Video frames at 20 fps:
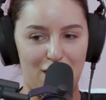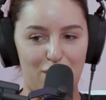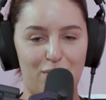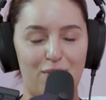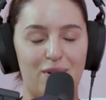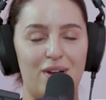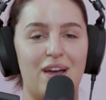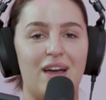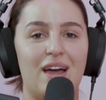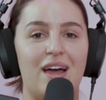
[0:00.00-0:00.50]
at
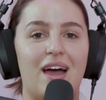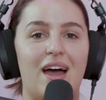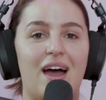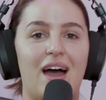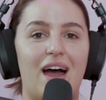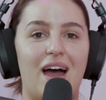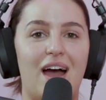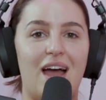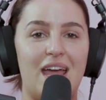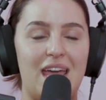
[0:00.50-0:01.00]
all.
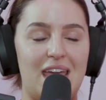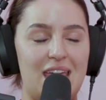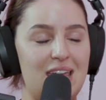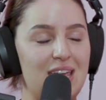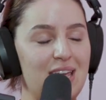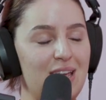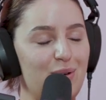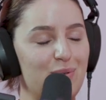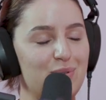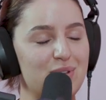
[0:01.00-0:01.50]

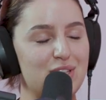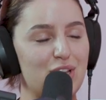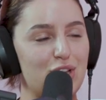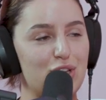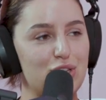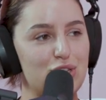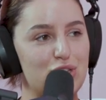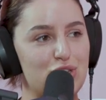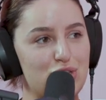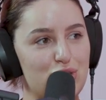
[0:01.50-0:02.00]
He was
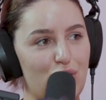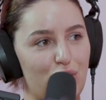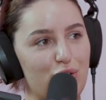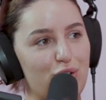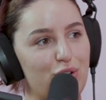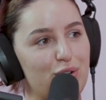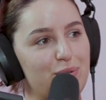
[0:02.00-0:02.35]
so